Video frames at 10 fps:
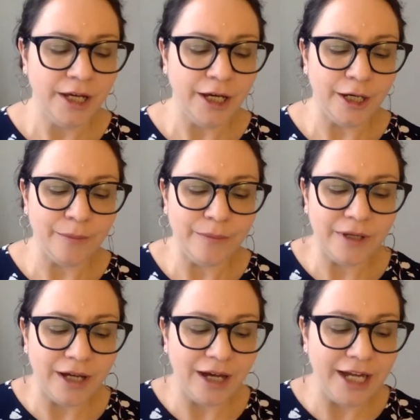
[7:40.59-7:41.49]

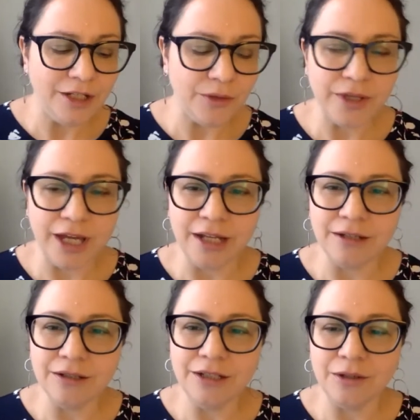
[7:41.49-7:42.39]
I know
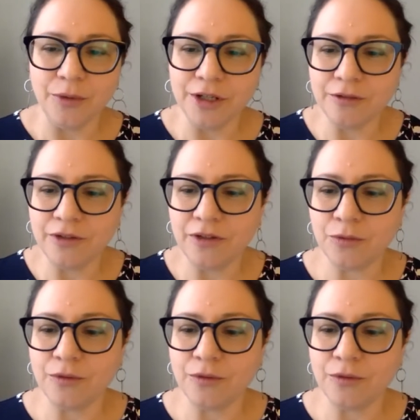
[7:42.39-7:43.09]
that, one of the reasons